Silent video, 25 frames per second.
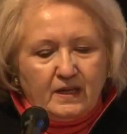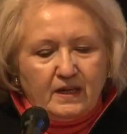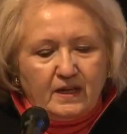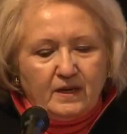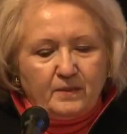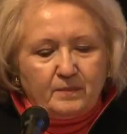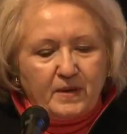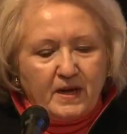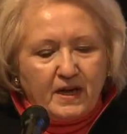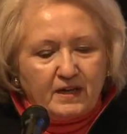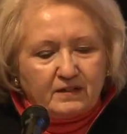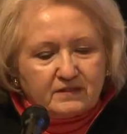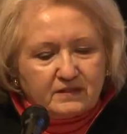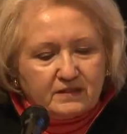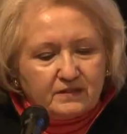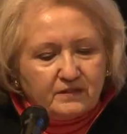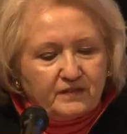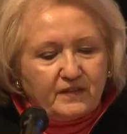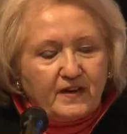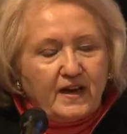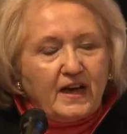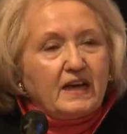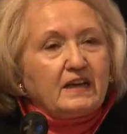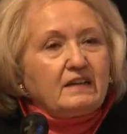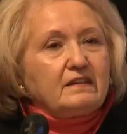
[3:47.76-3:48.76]
about the
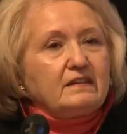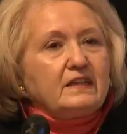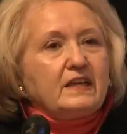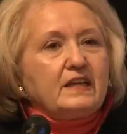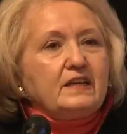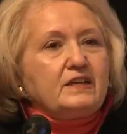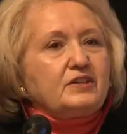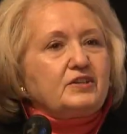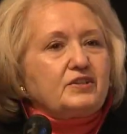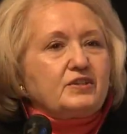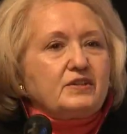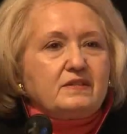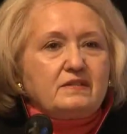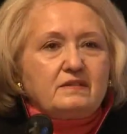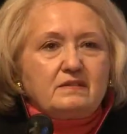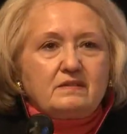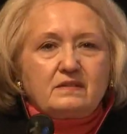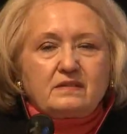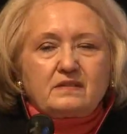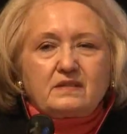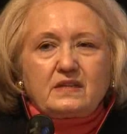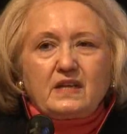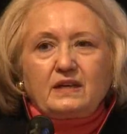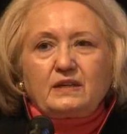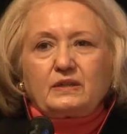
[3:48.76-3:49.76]

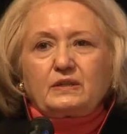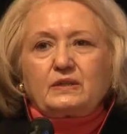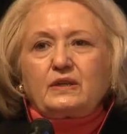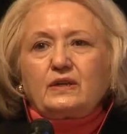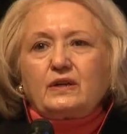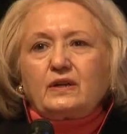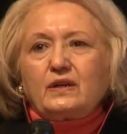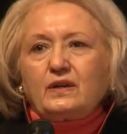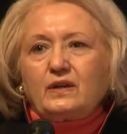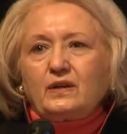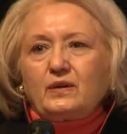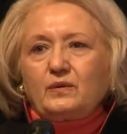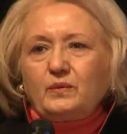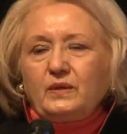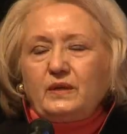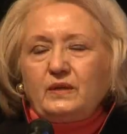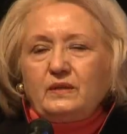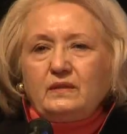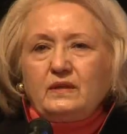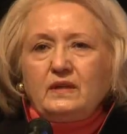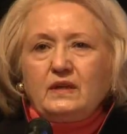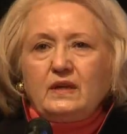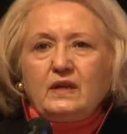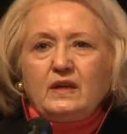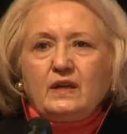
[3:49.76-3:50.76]
violations that occur
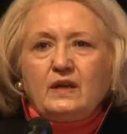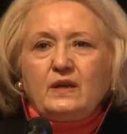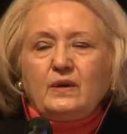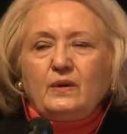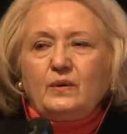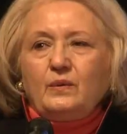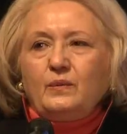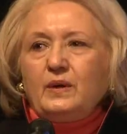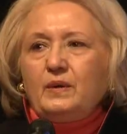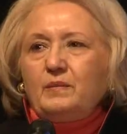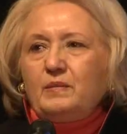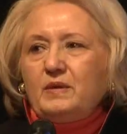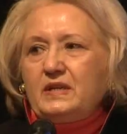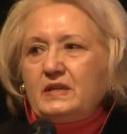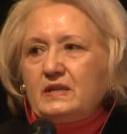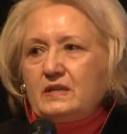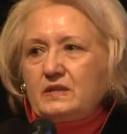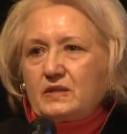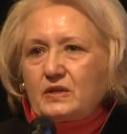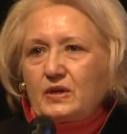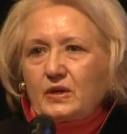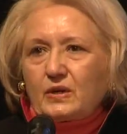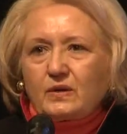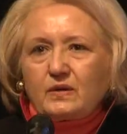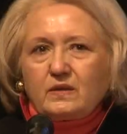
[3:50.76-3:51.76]
when women
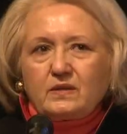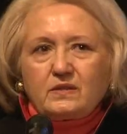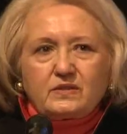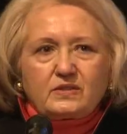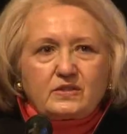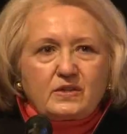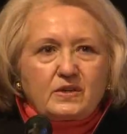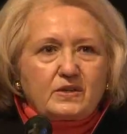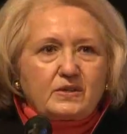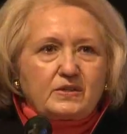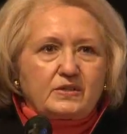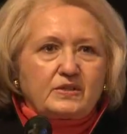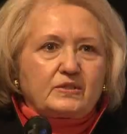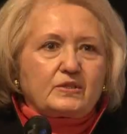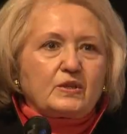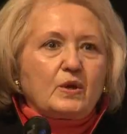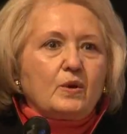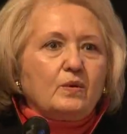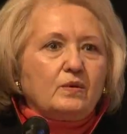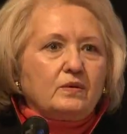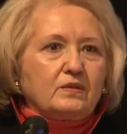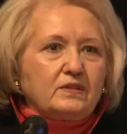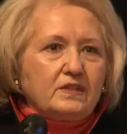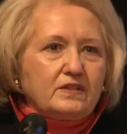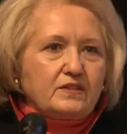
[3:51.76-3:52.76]
and girls are
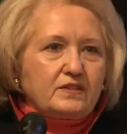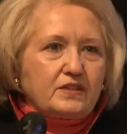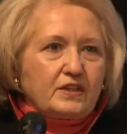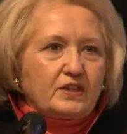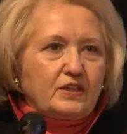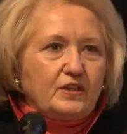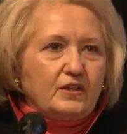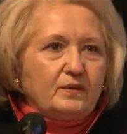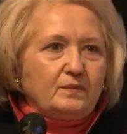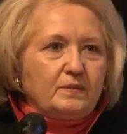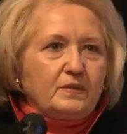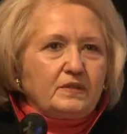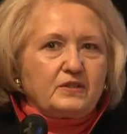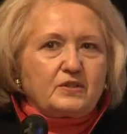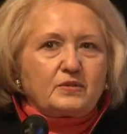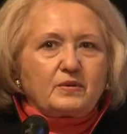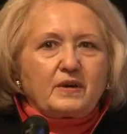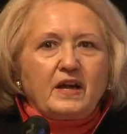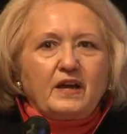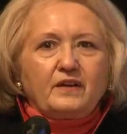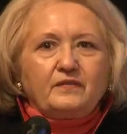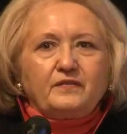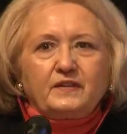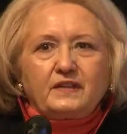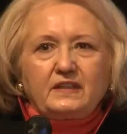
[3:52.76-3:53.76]
sold into human
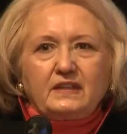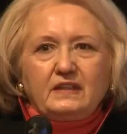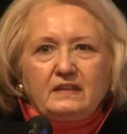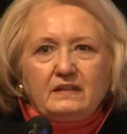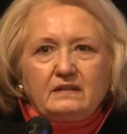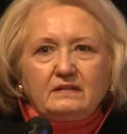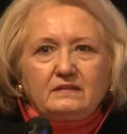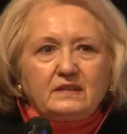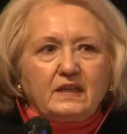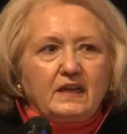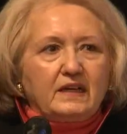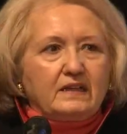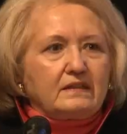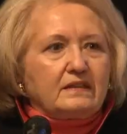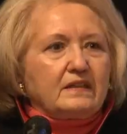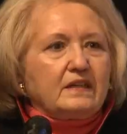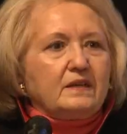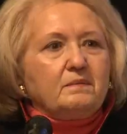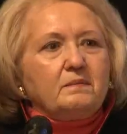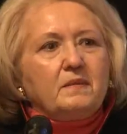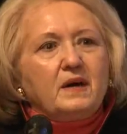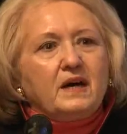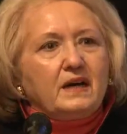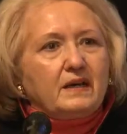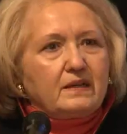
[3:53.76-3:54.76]
trafficking like
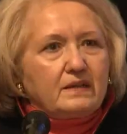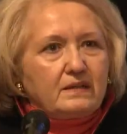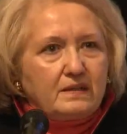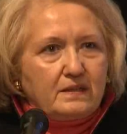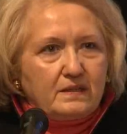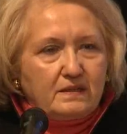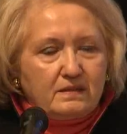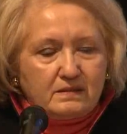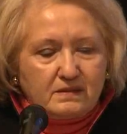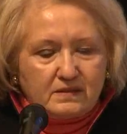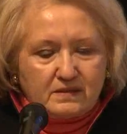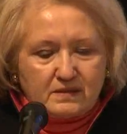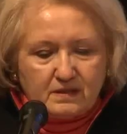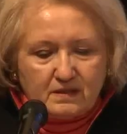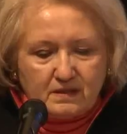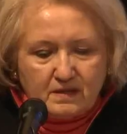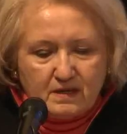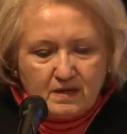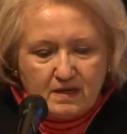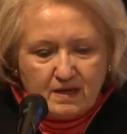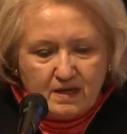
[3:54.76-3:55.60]
commodities,